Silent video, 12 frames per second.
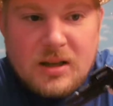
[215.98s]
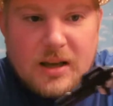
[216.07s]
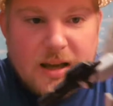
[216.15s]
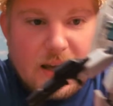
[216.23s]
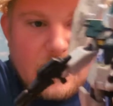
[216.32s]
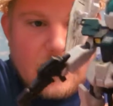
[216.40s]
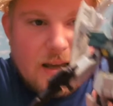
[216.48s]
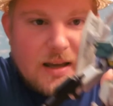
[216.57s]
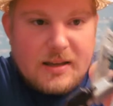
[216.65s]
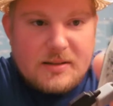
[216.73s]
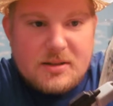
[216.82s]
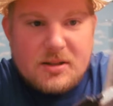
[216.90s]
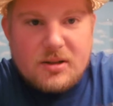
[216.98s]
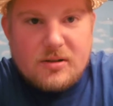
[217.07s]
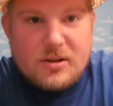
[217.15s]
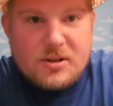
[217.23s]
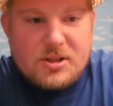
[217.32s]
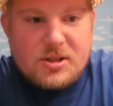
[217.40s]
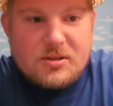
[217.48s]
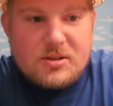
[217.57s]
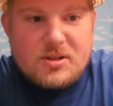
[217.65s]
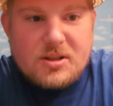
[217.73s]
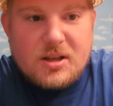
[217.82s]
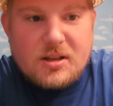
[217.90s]
and our
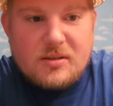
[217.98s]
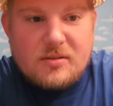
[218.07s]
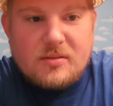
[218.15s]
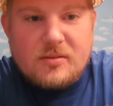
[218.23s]
shields can